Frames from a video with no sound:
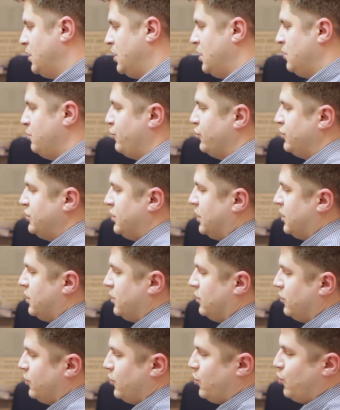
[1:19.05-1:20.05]
in
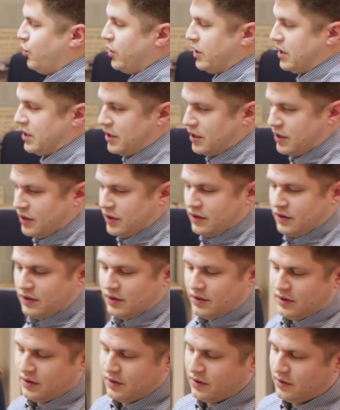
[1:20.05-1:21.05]
particular with
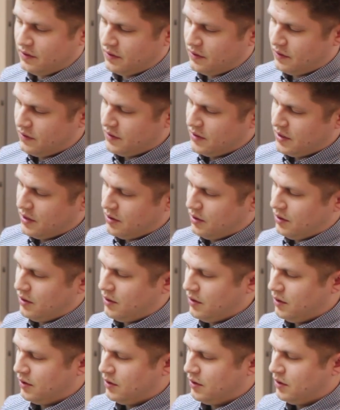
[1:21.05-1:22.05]

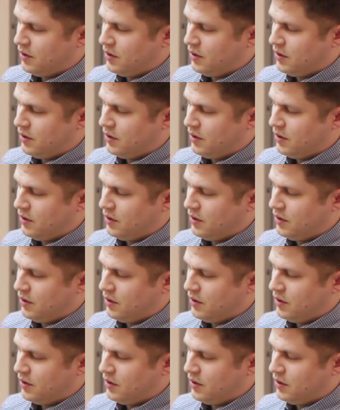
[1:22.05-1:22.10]
the